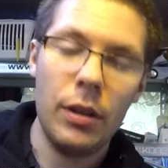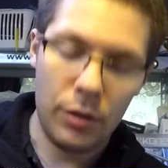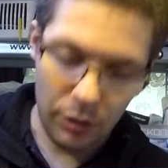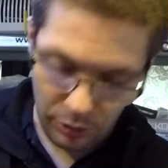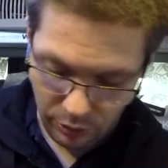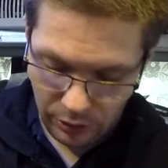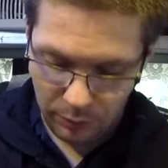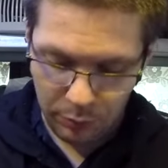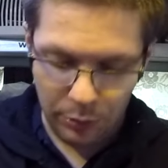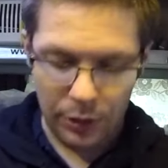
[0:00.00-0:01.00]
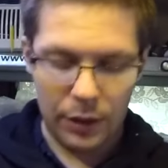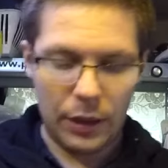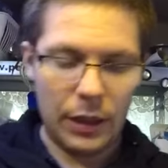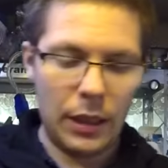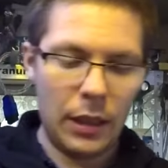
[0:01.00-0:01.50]
so you can put it
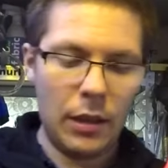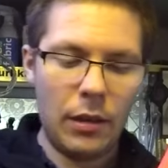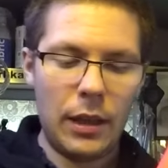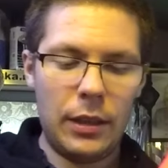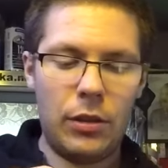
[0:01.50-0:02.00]
in here and